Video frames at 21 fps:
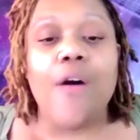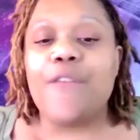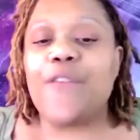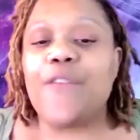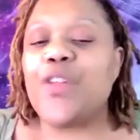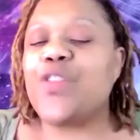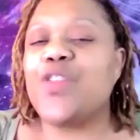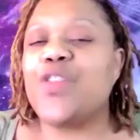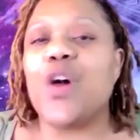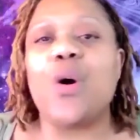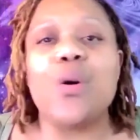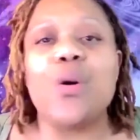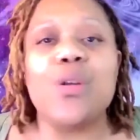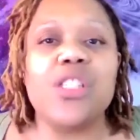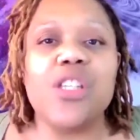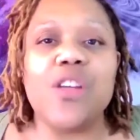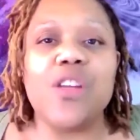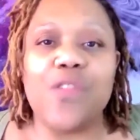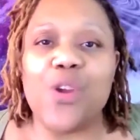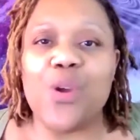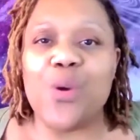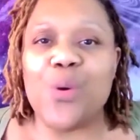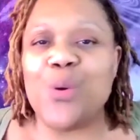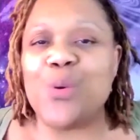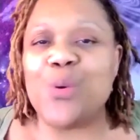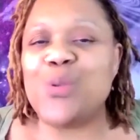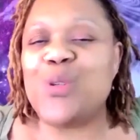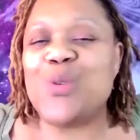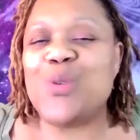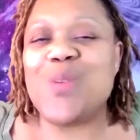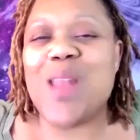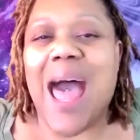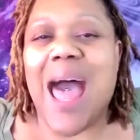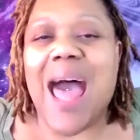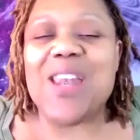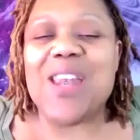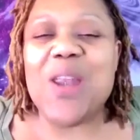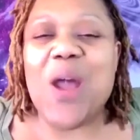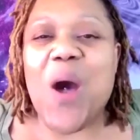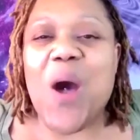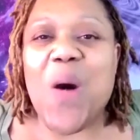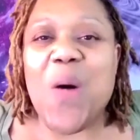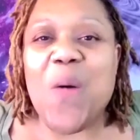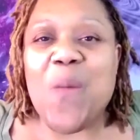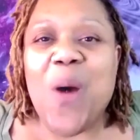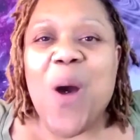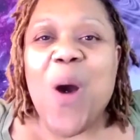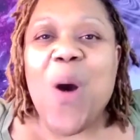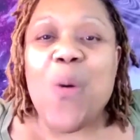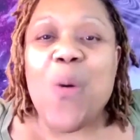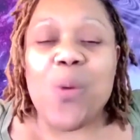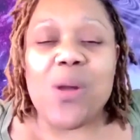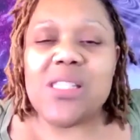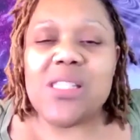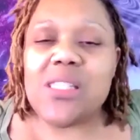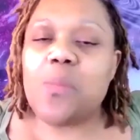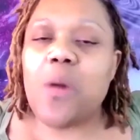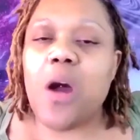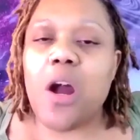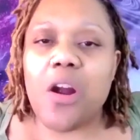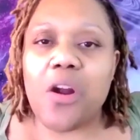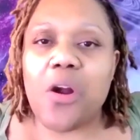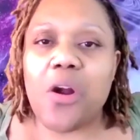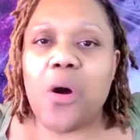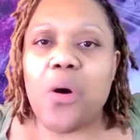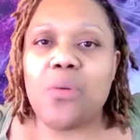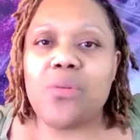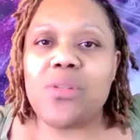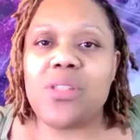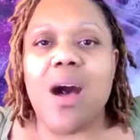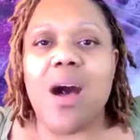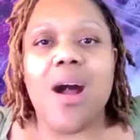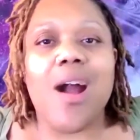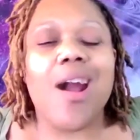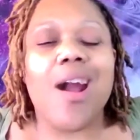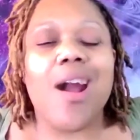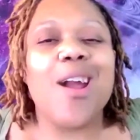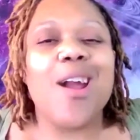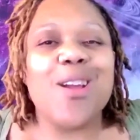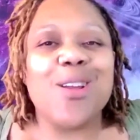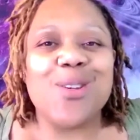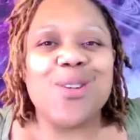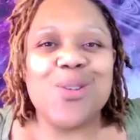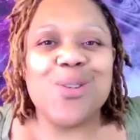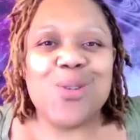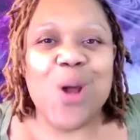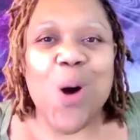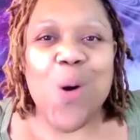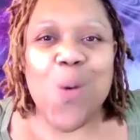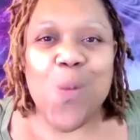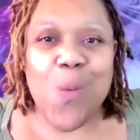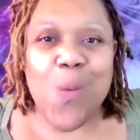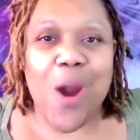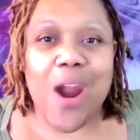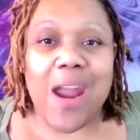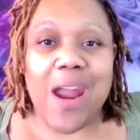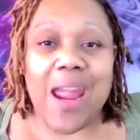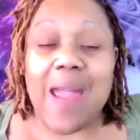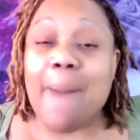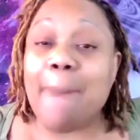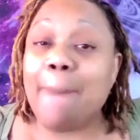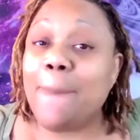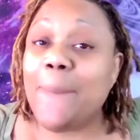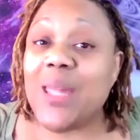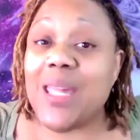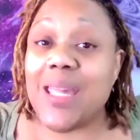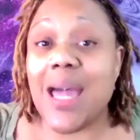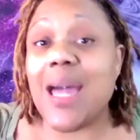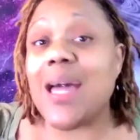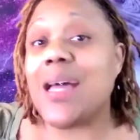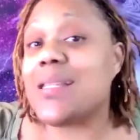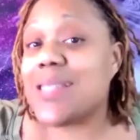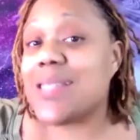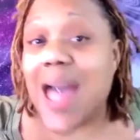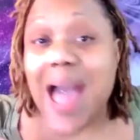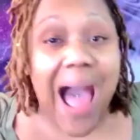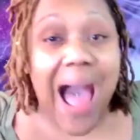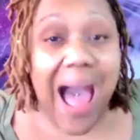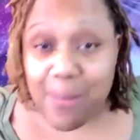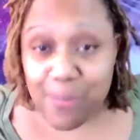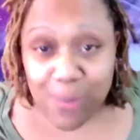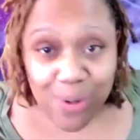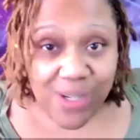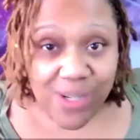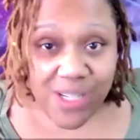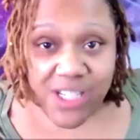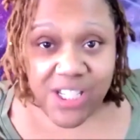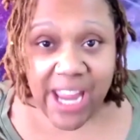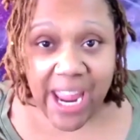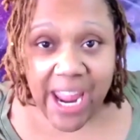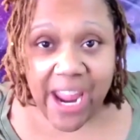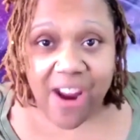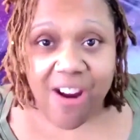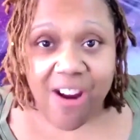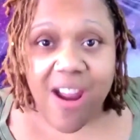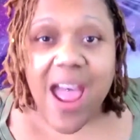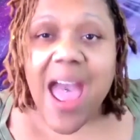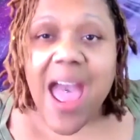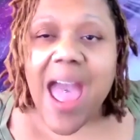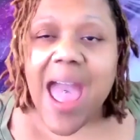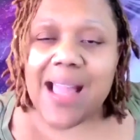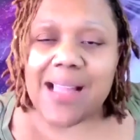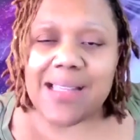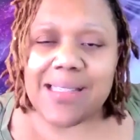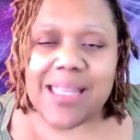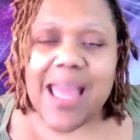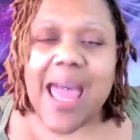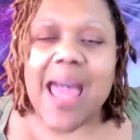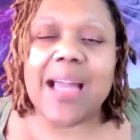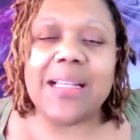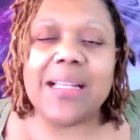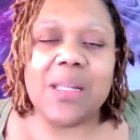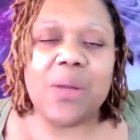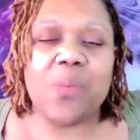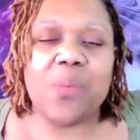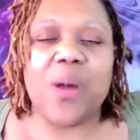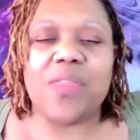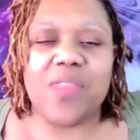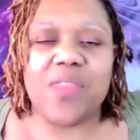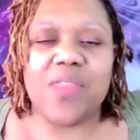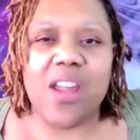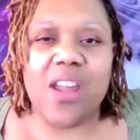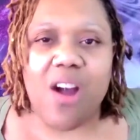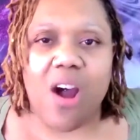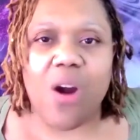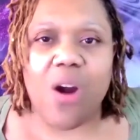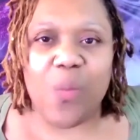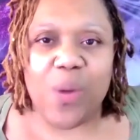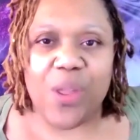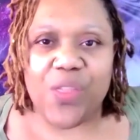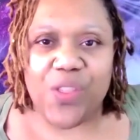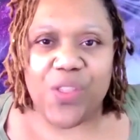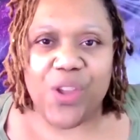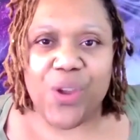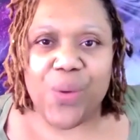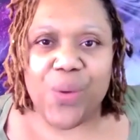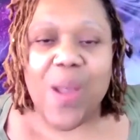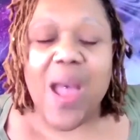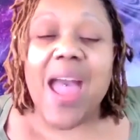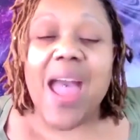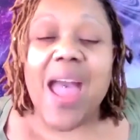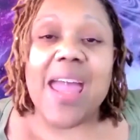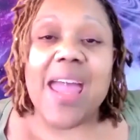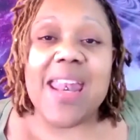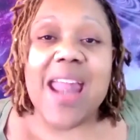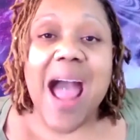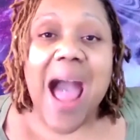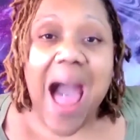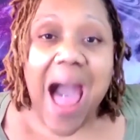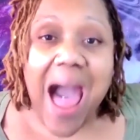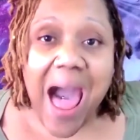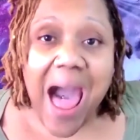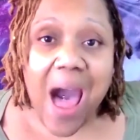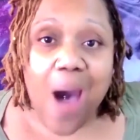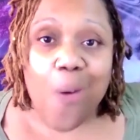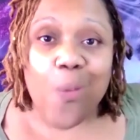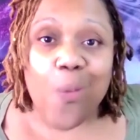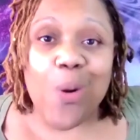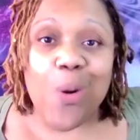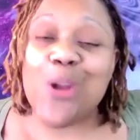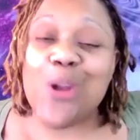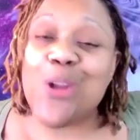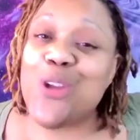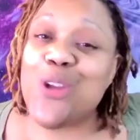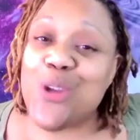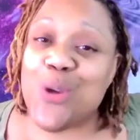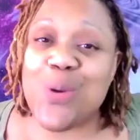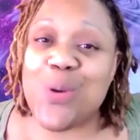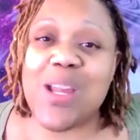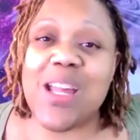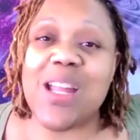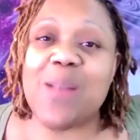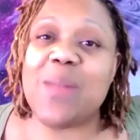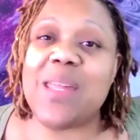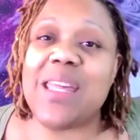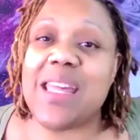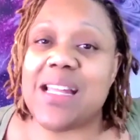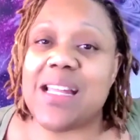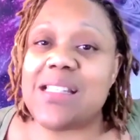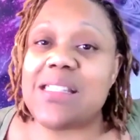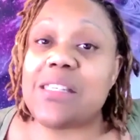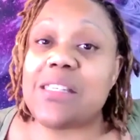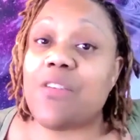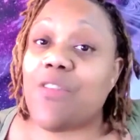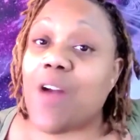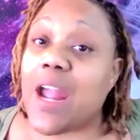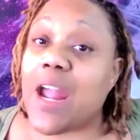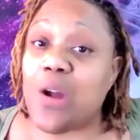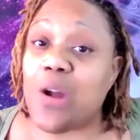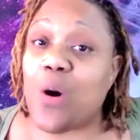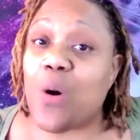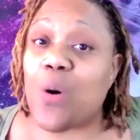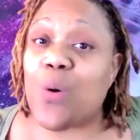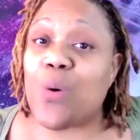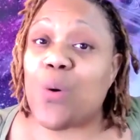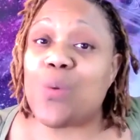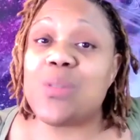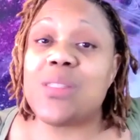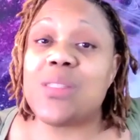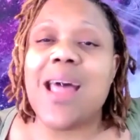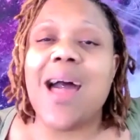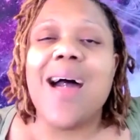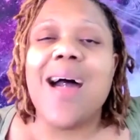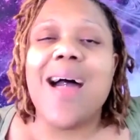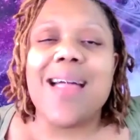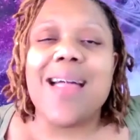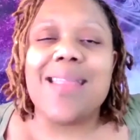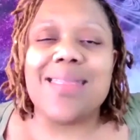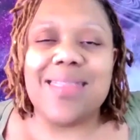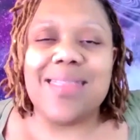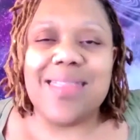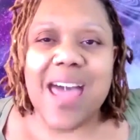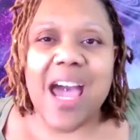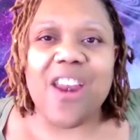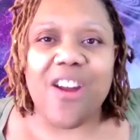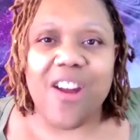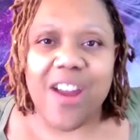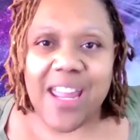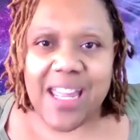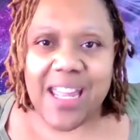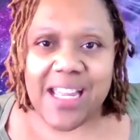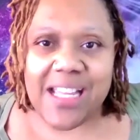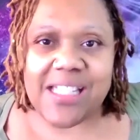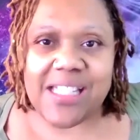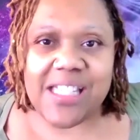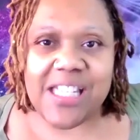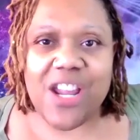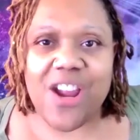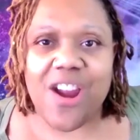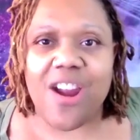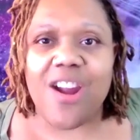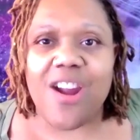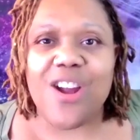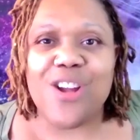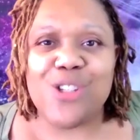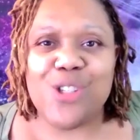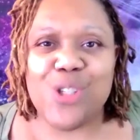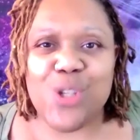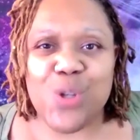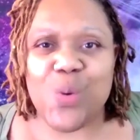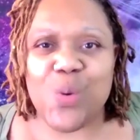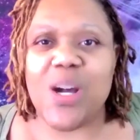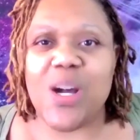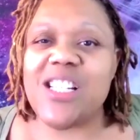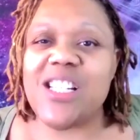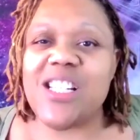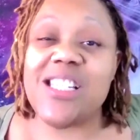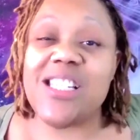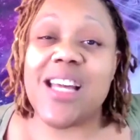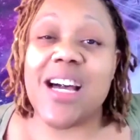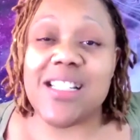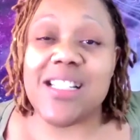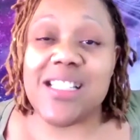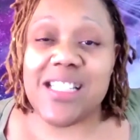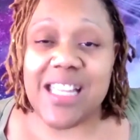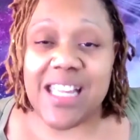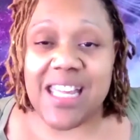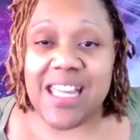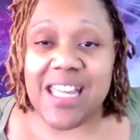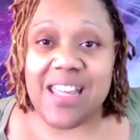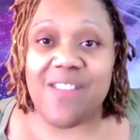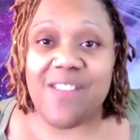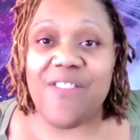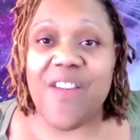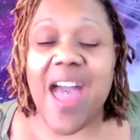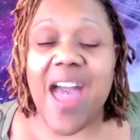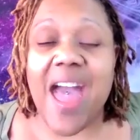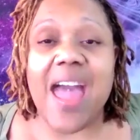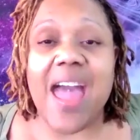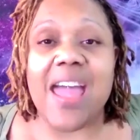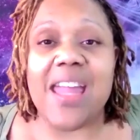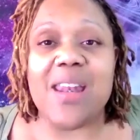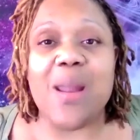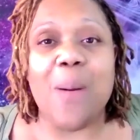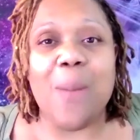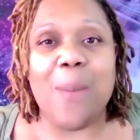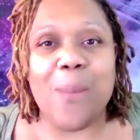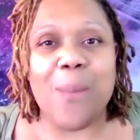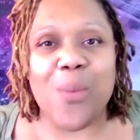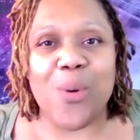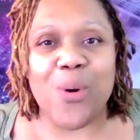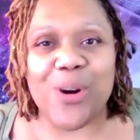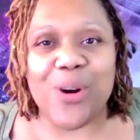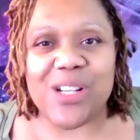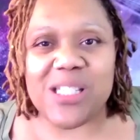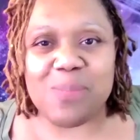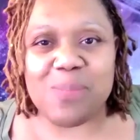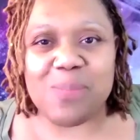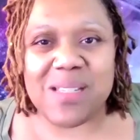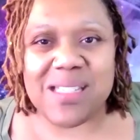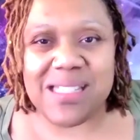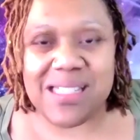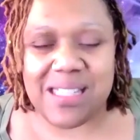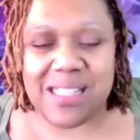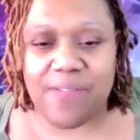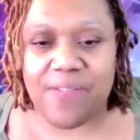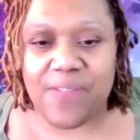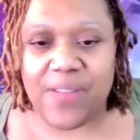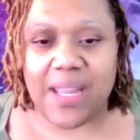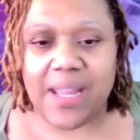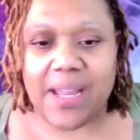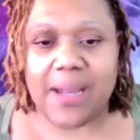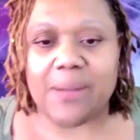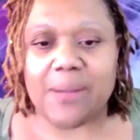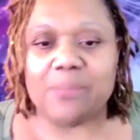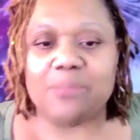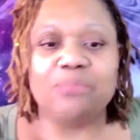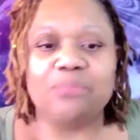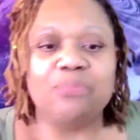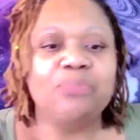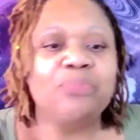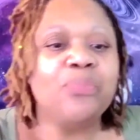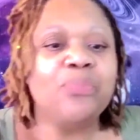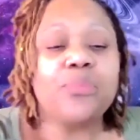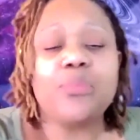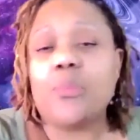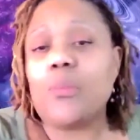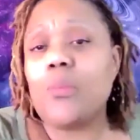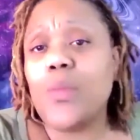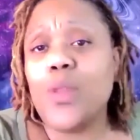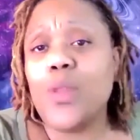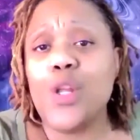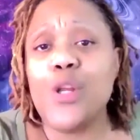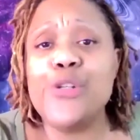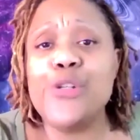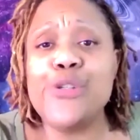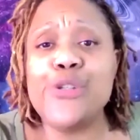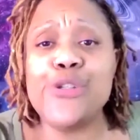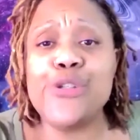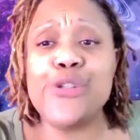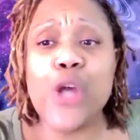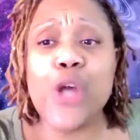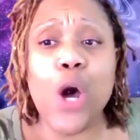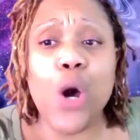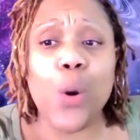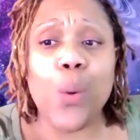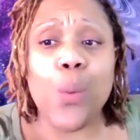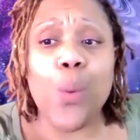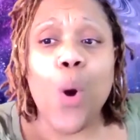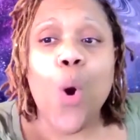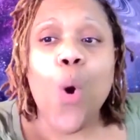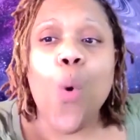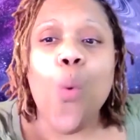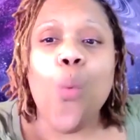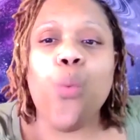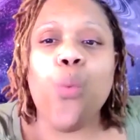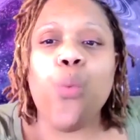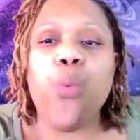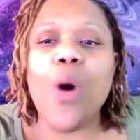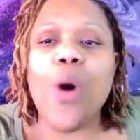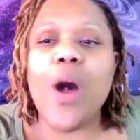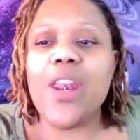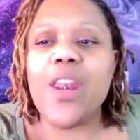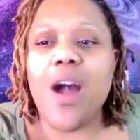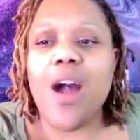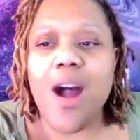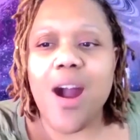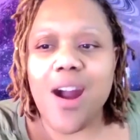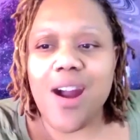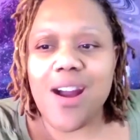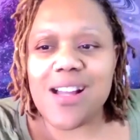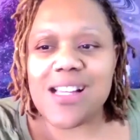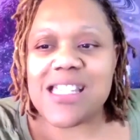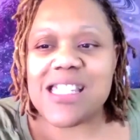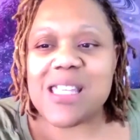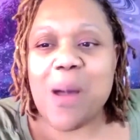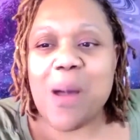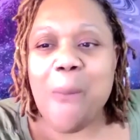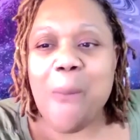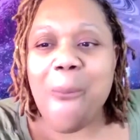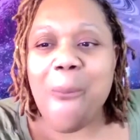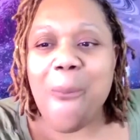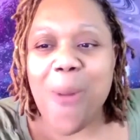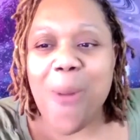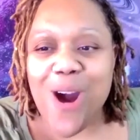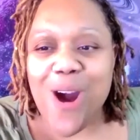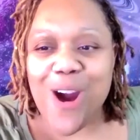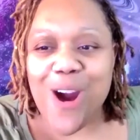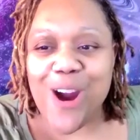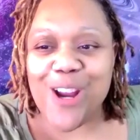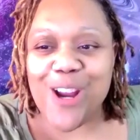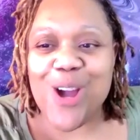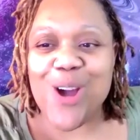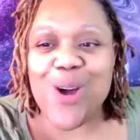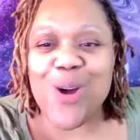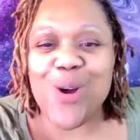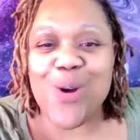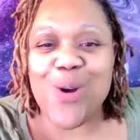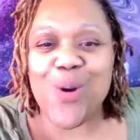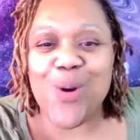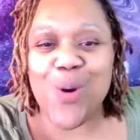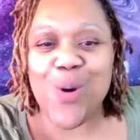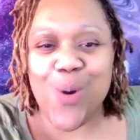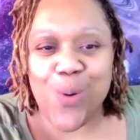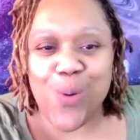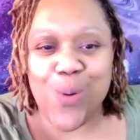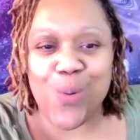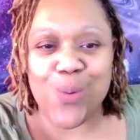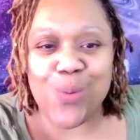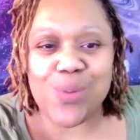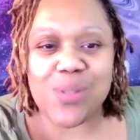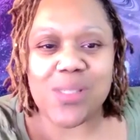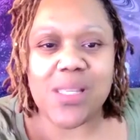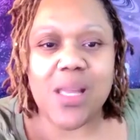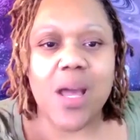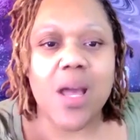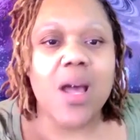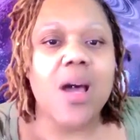For those of you who do not know what SMART goals are, don't worry, because I'm going to share exactly what they are with you and how you can begin to write goals that are easier to achieve and more specific. And so, what are SMART goals?